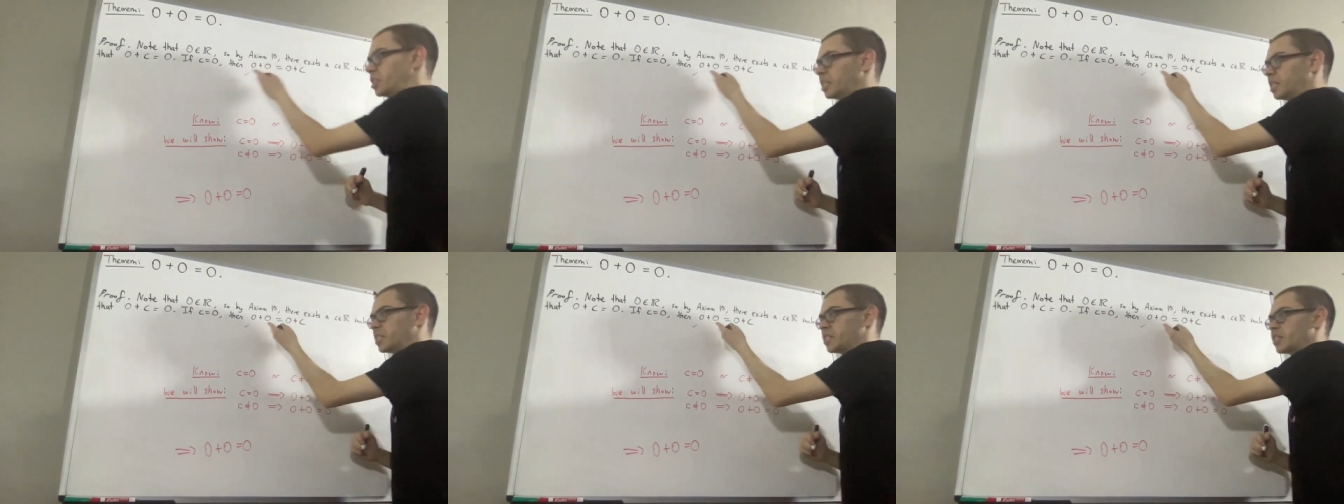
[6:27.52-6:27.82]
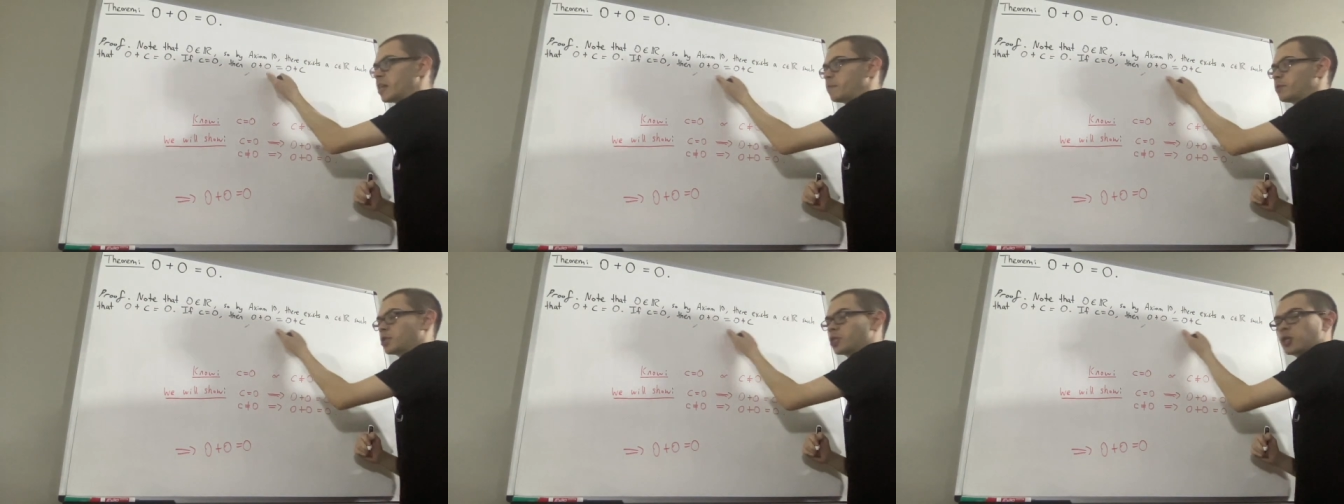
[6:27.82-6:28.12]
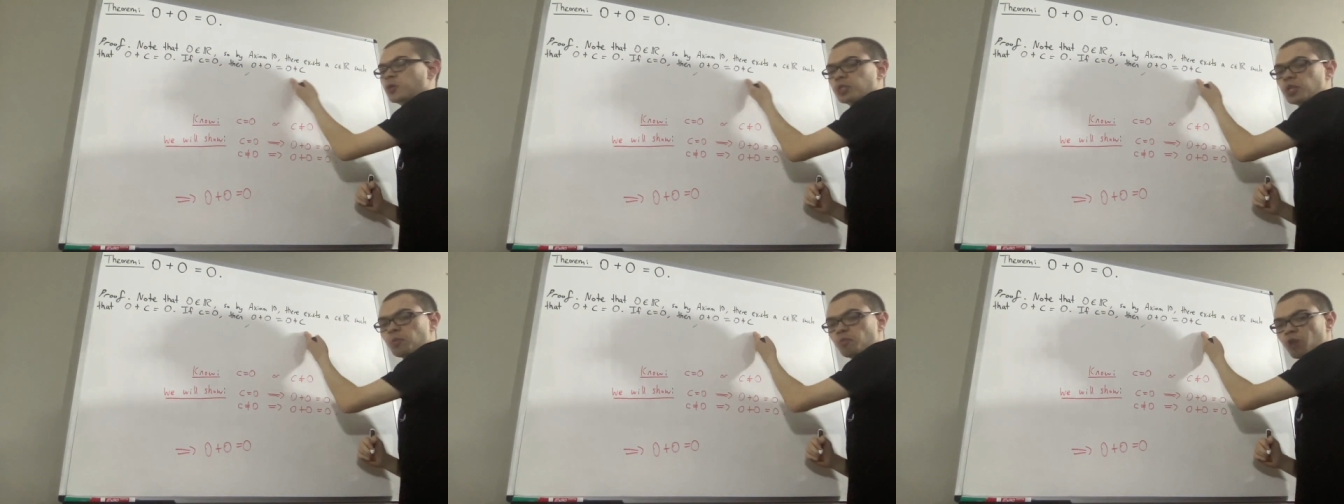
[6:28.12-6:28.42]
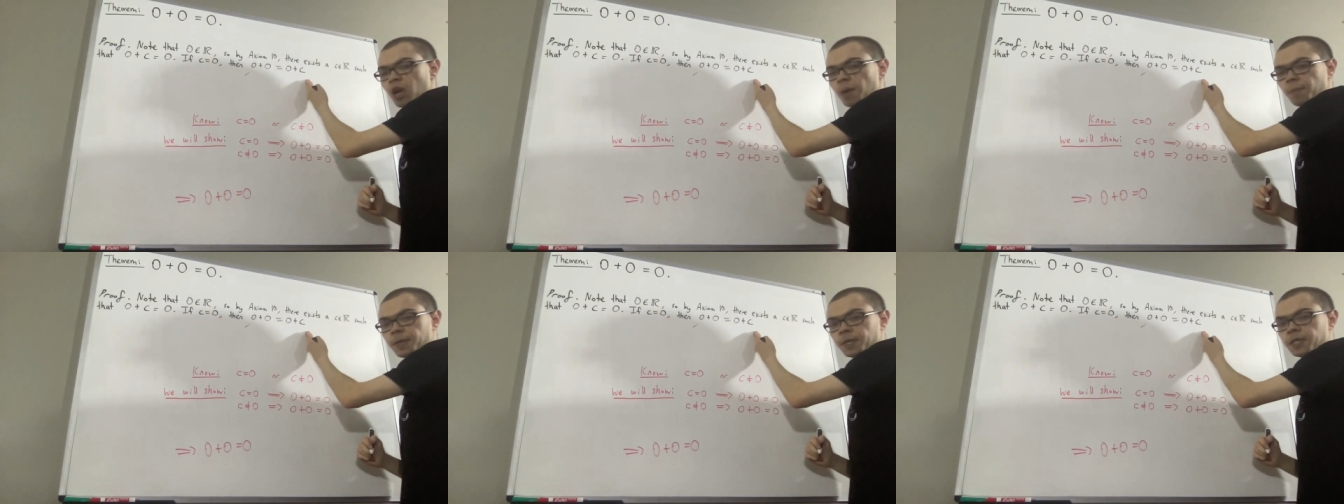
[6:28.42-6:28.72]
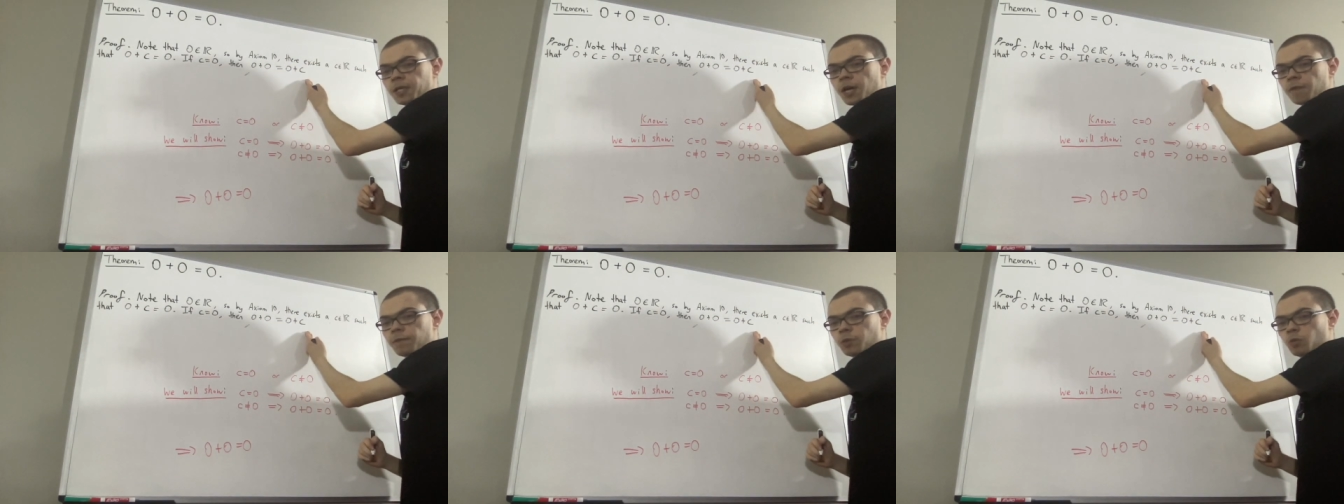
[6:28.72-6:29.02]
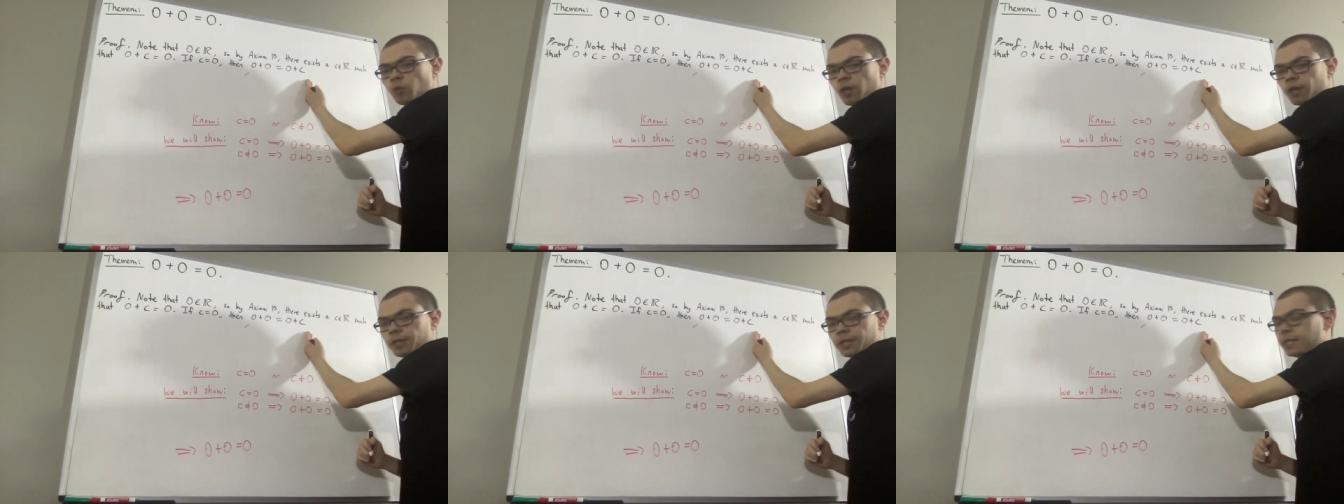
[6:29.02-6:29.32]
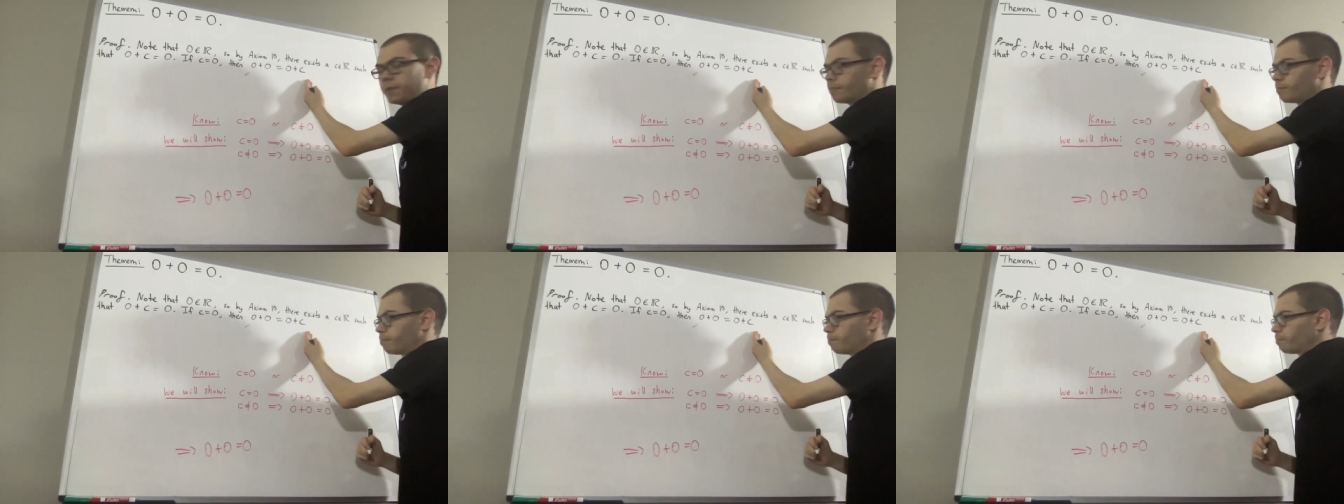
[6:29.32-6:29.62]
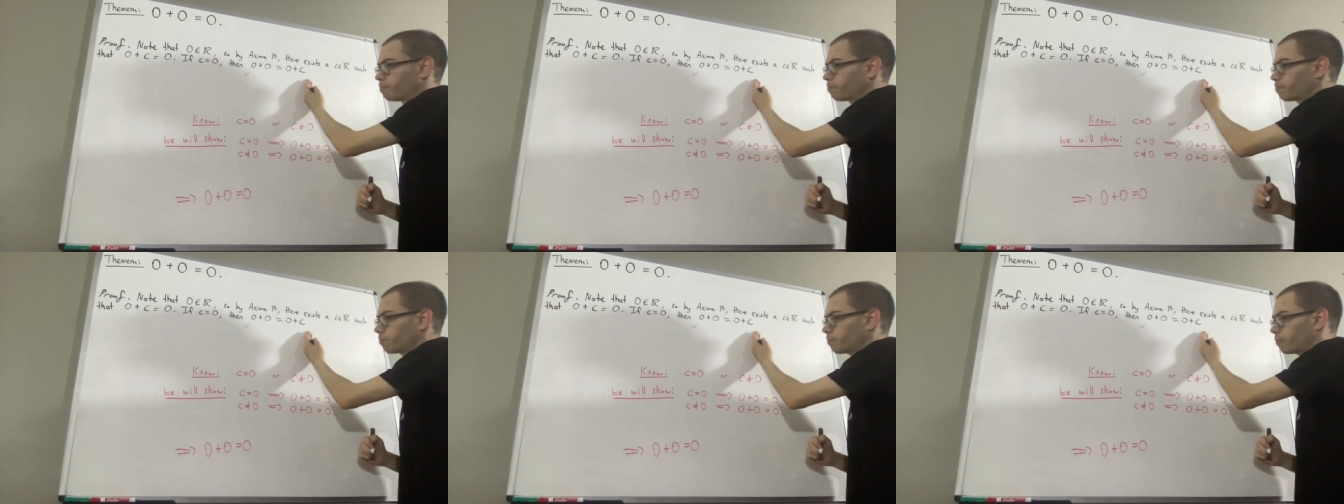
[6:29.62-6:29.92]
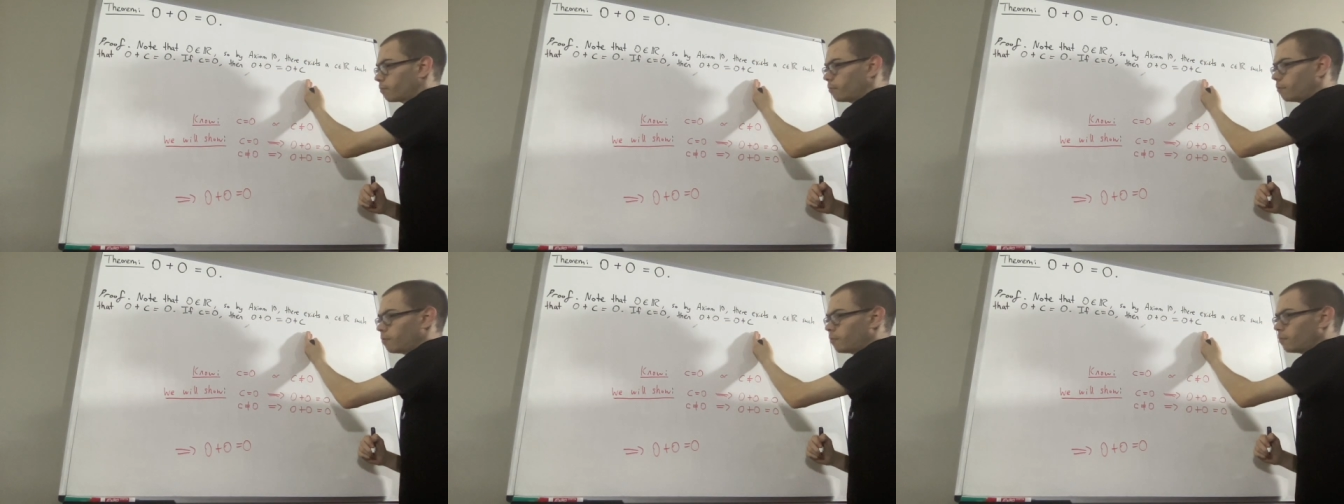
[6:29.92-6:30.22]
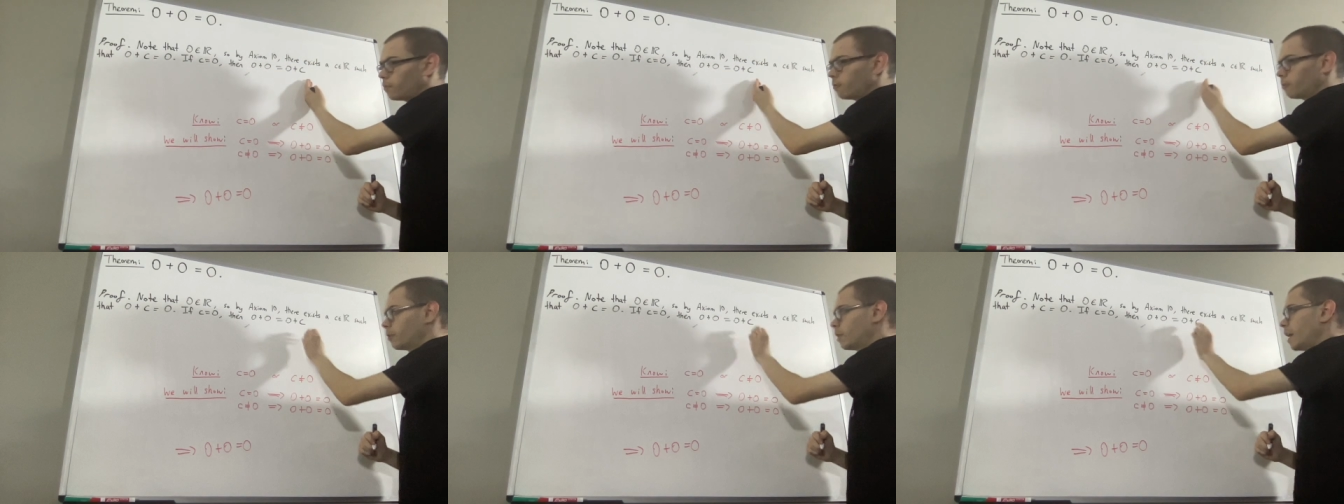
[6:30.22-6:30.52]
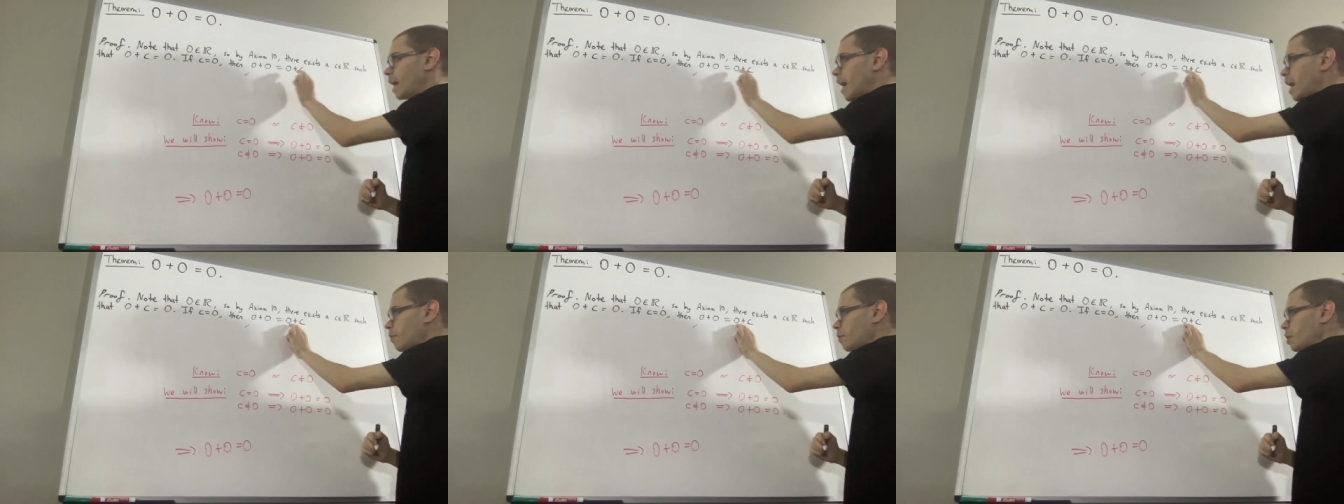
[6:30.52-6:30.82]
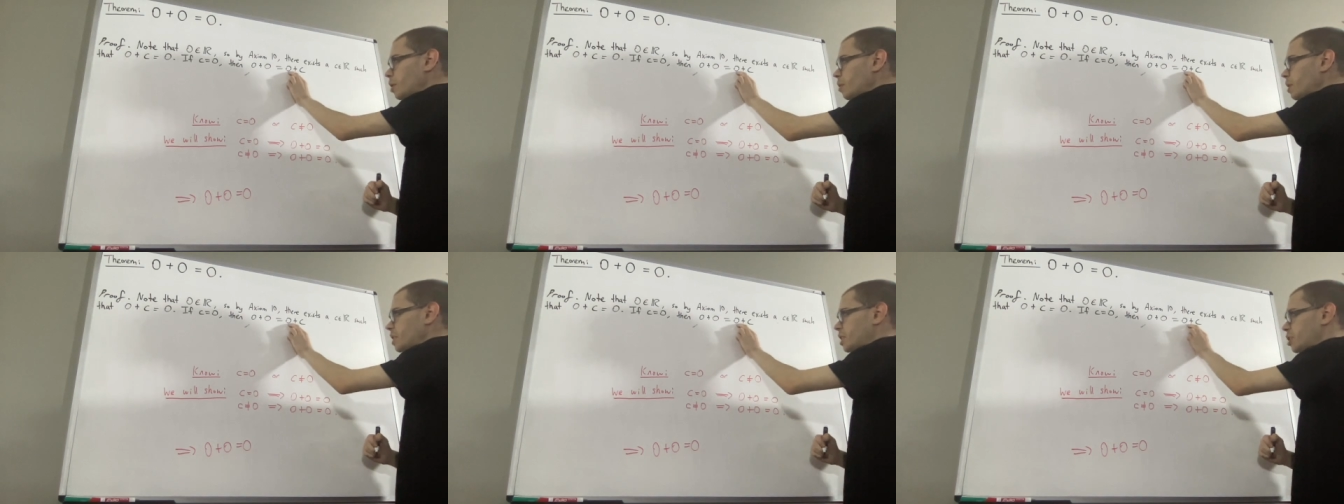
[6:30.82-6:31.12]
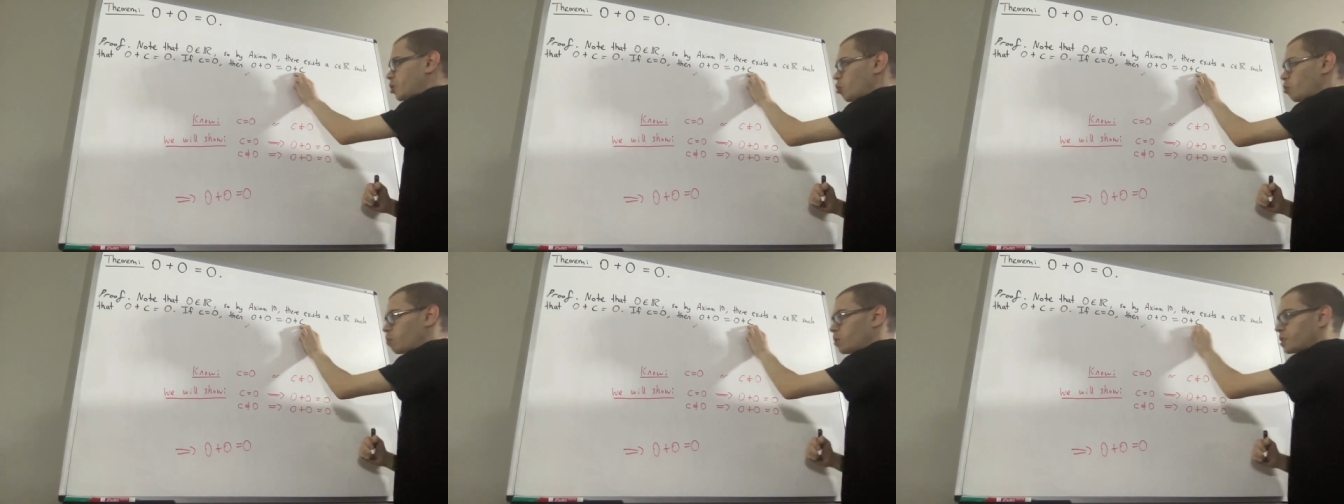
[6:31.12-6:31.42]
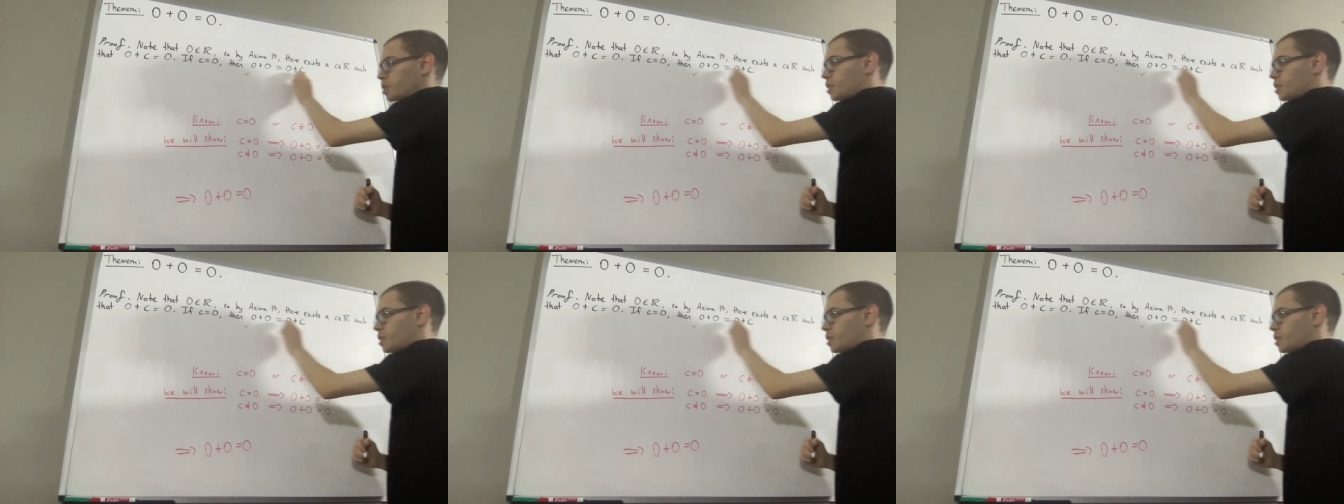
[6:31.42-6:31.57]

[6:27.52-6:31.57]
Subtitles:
the substitution property of equality. And we know that 0 plus